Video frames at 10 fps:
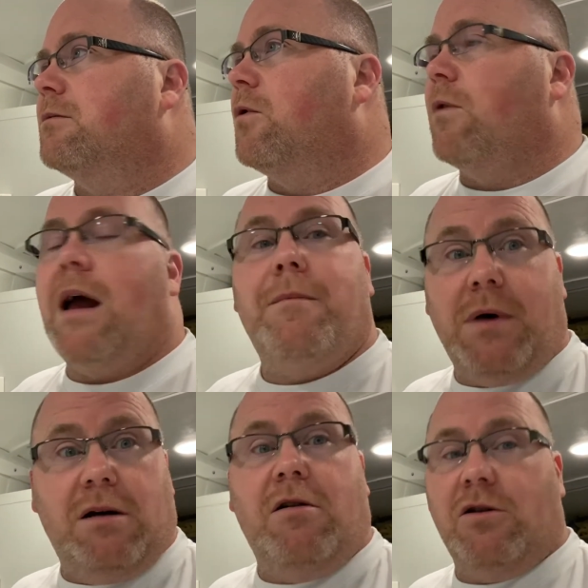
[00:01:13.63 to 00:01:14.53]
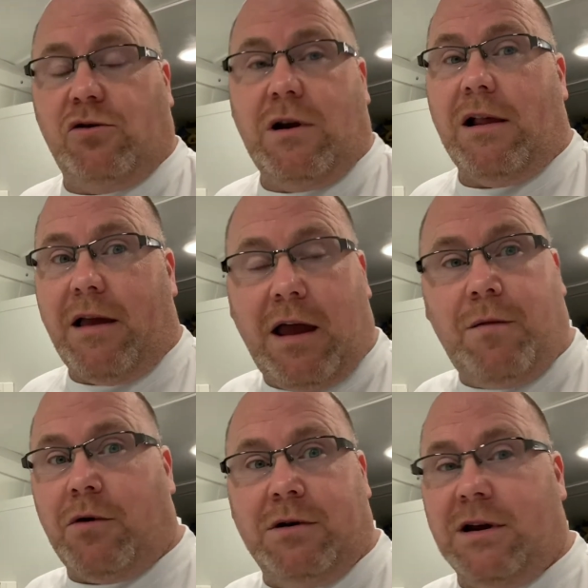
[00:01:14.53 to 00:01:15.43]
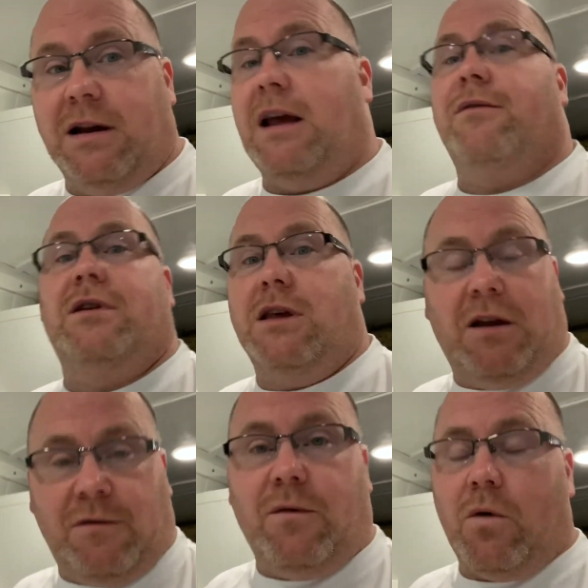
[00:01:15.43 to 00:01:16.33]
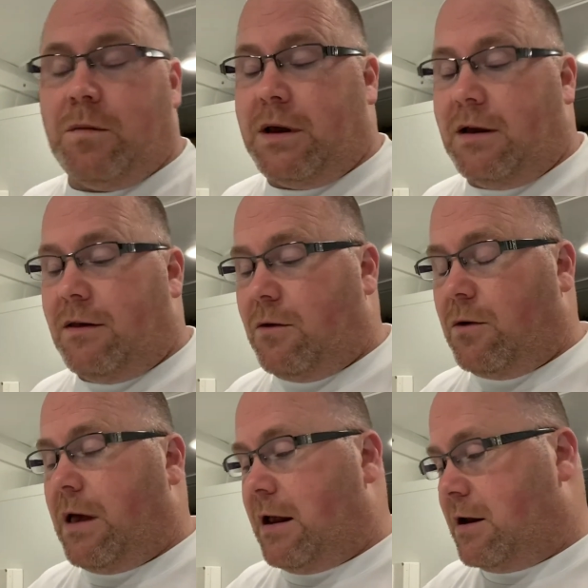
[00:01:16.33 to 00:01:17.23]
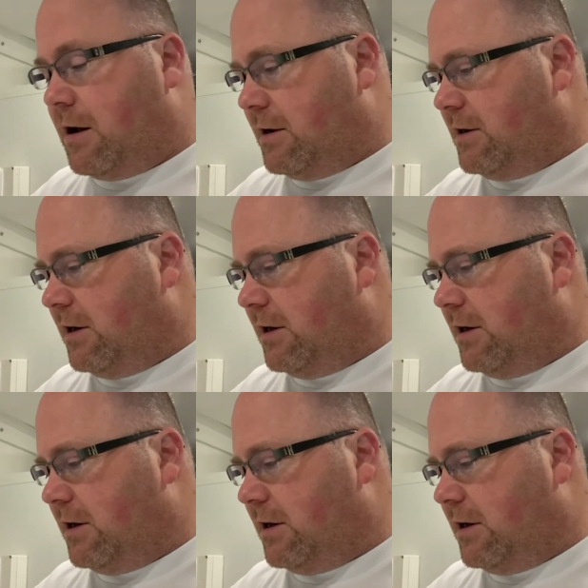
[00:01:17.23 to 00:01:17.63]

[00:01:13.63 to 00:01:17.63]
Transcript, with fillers: grabbed my laundry out of the hamper and done everything for me. They were that nice.